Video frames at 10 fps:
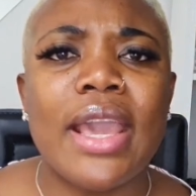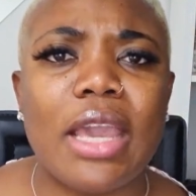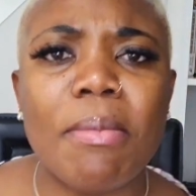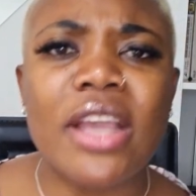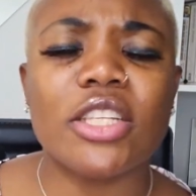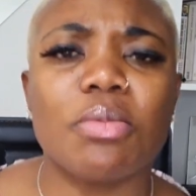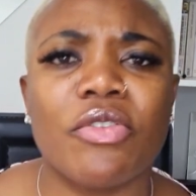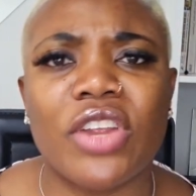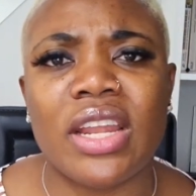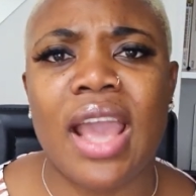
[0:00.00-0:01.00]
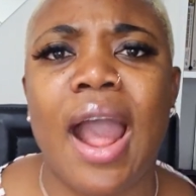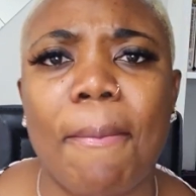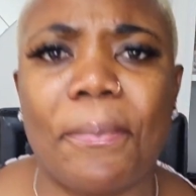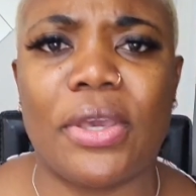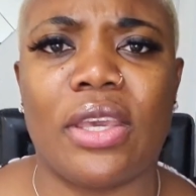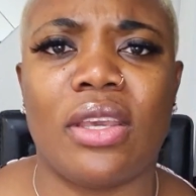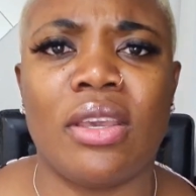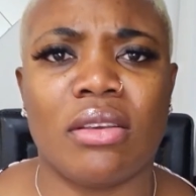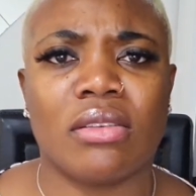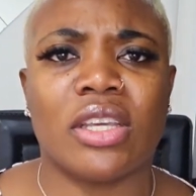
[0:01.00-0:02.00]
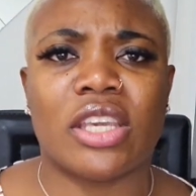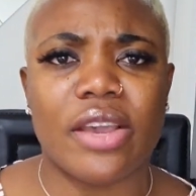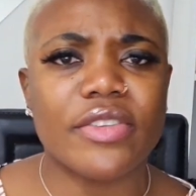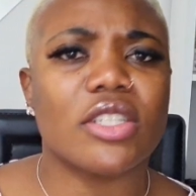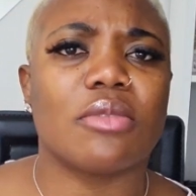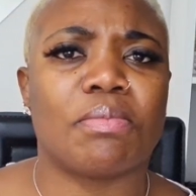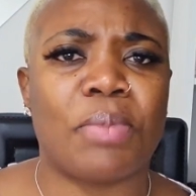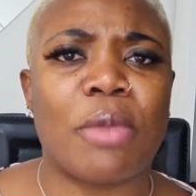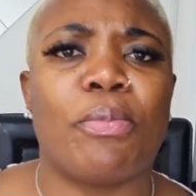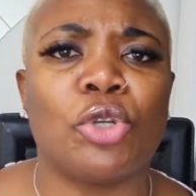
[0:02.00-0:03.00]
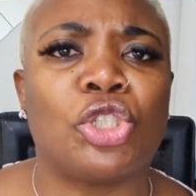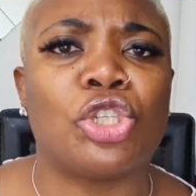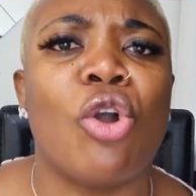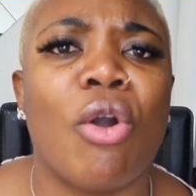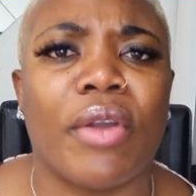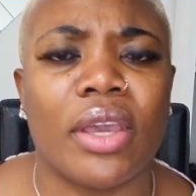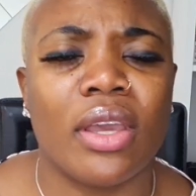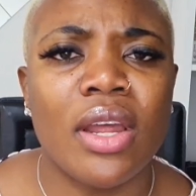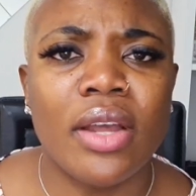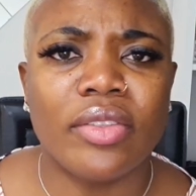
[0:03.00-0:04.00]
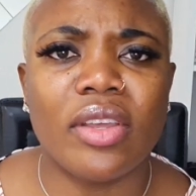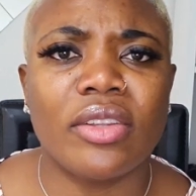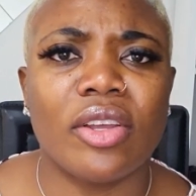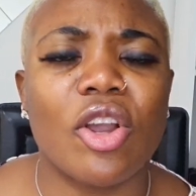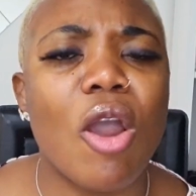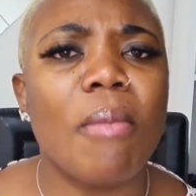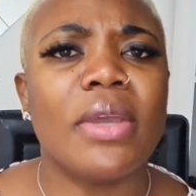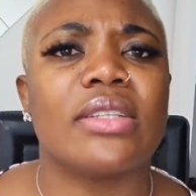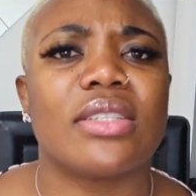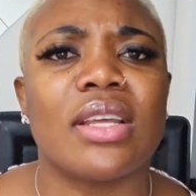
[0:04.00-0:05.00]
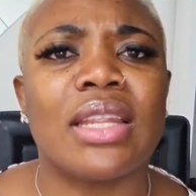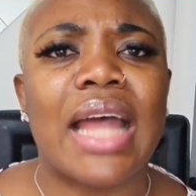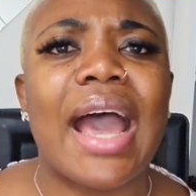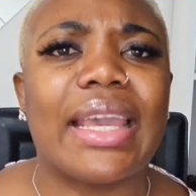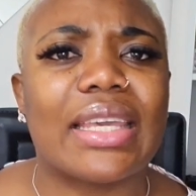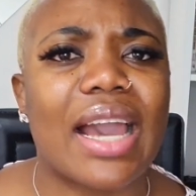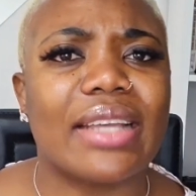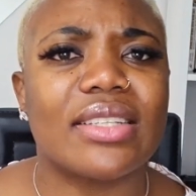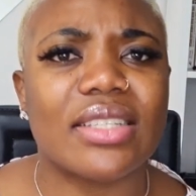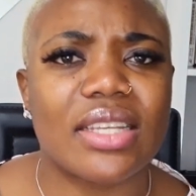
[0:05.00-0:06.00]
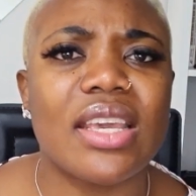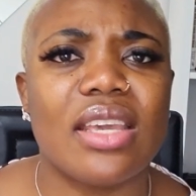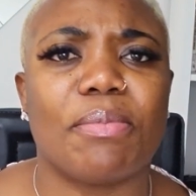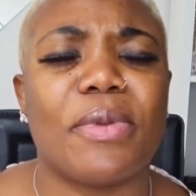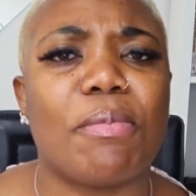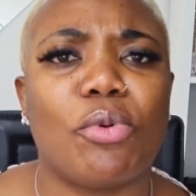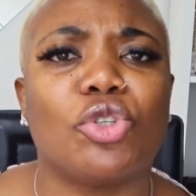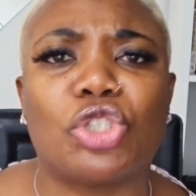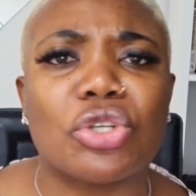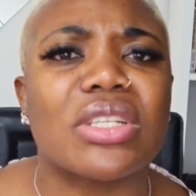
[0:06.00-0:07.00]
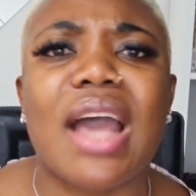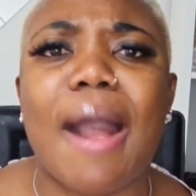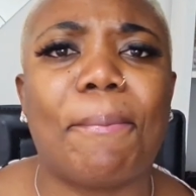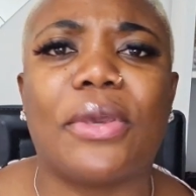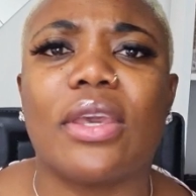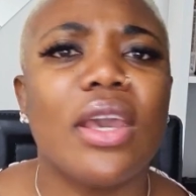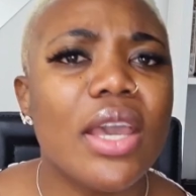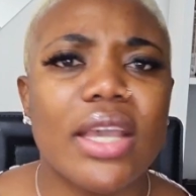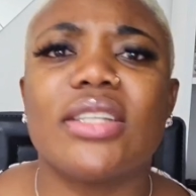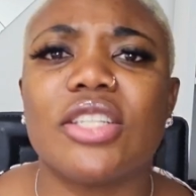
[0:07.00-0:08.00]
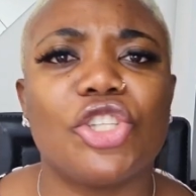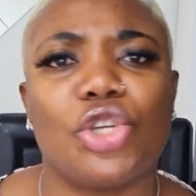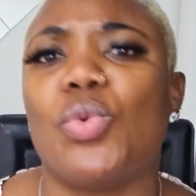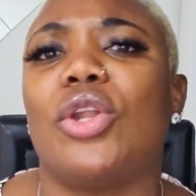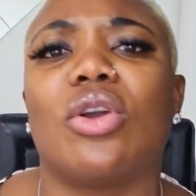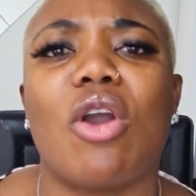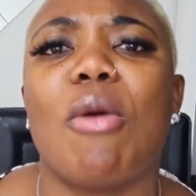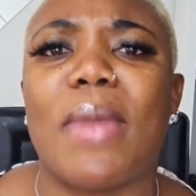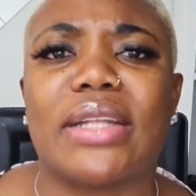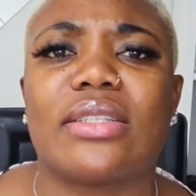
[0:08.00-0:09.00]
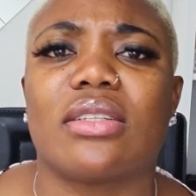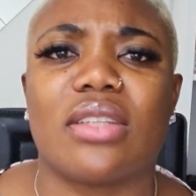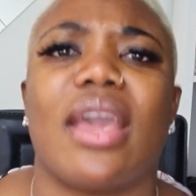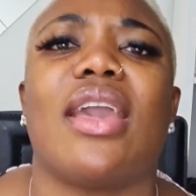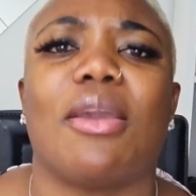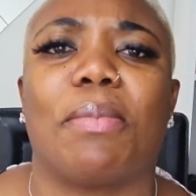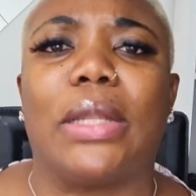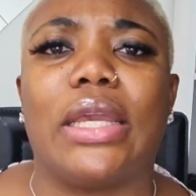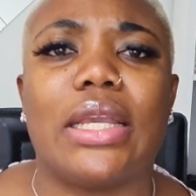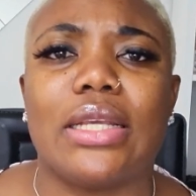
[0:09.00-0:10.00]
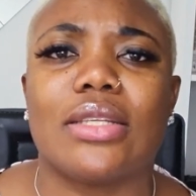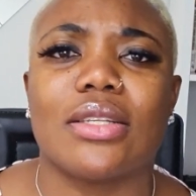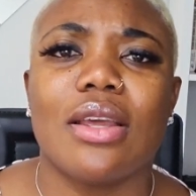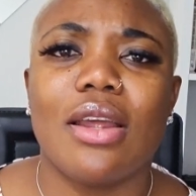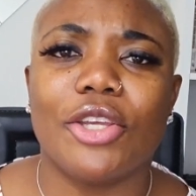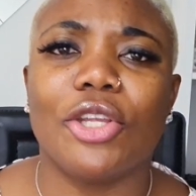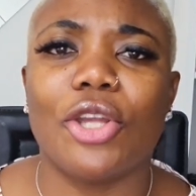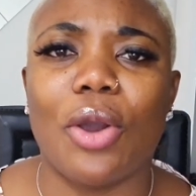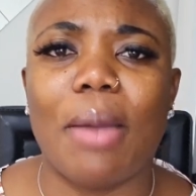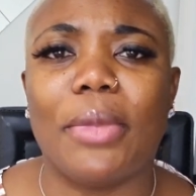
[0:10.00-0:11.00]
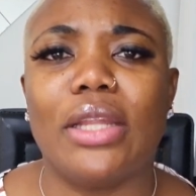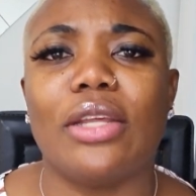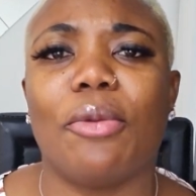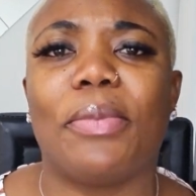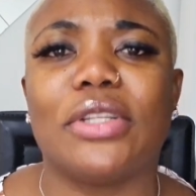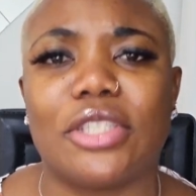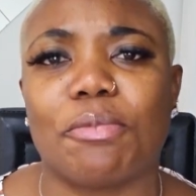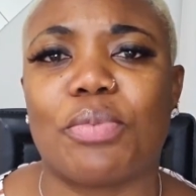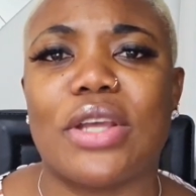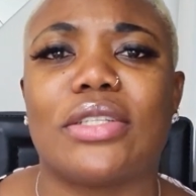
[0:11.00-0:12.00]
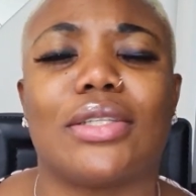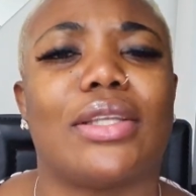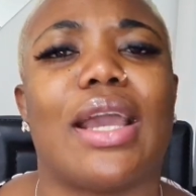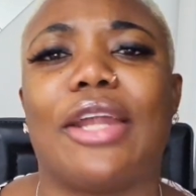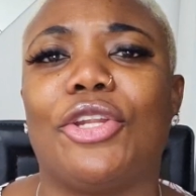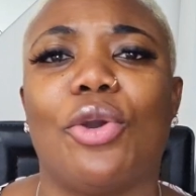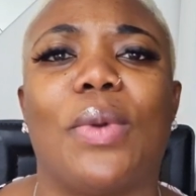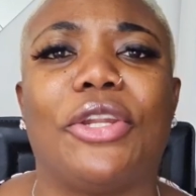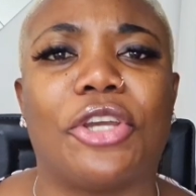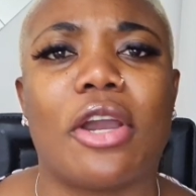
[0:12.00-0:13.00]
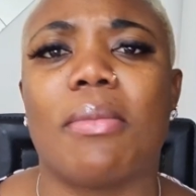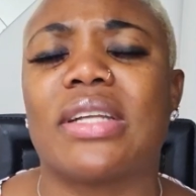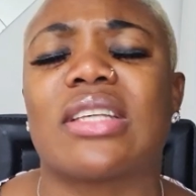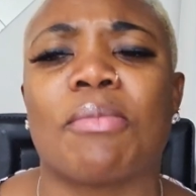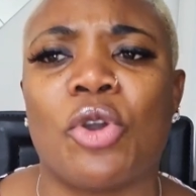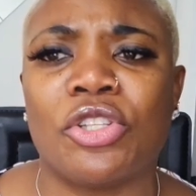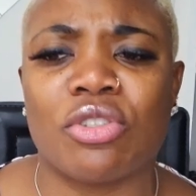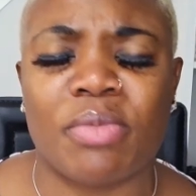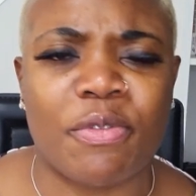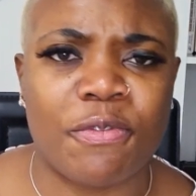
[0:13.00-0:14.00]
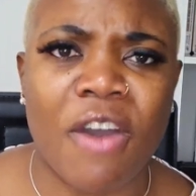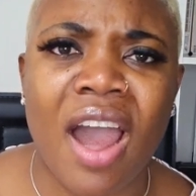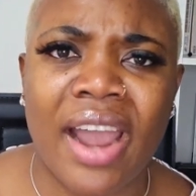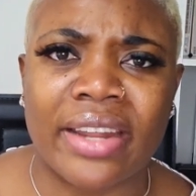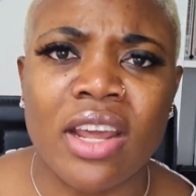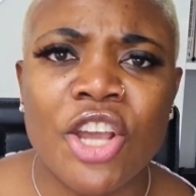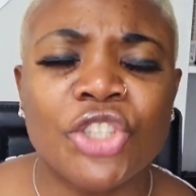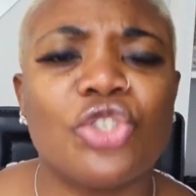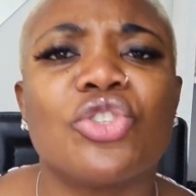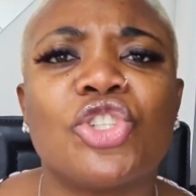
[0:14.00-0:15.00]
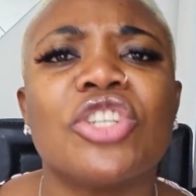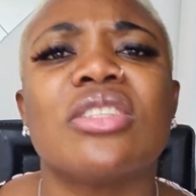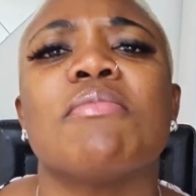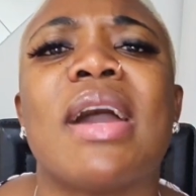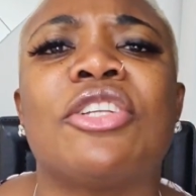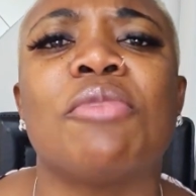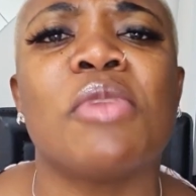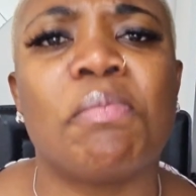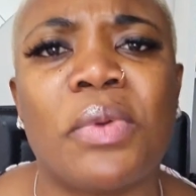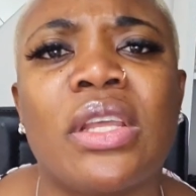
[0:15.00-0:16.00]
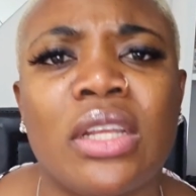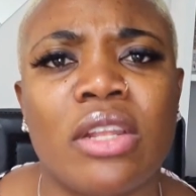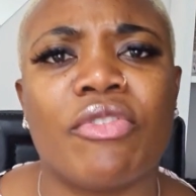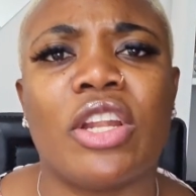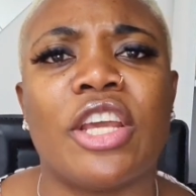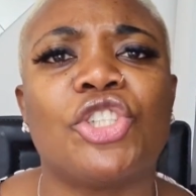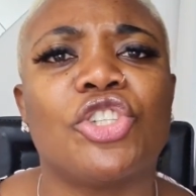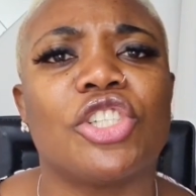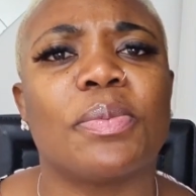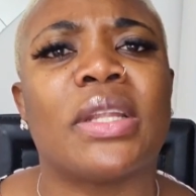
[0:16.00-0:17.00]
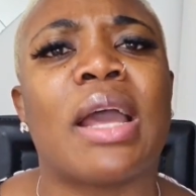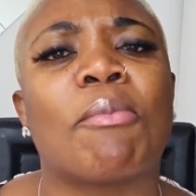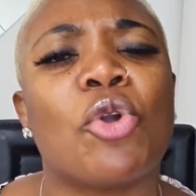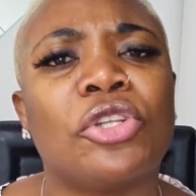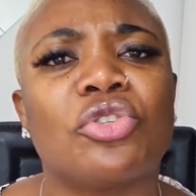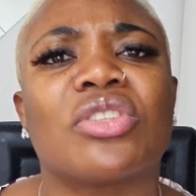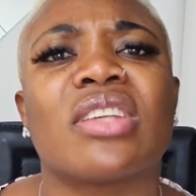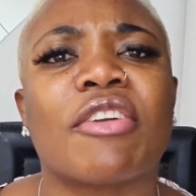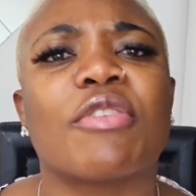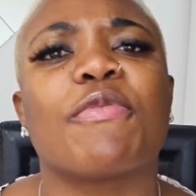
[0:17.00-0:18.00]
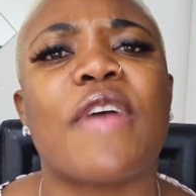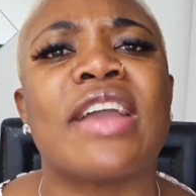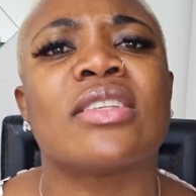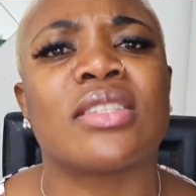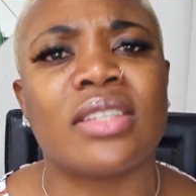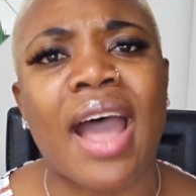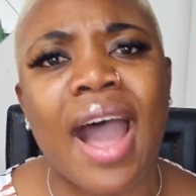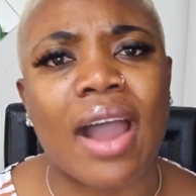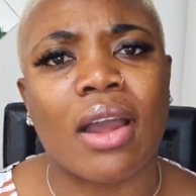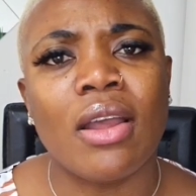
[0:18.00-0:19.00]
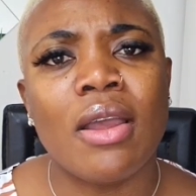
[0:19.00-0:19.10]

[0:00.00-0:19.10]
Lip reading: it makes me really happy. It gives people joy. The comments, the like, I see people just happy. Is it, do you want to come out today, please? I'm a little bit depressed today. I know when you come out, I'm going to be fine. Just imagine me being in a relationship and I'm going to sacrifice that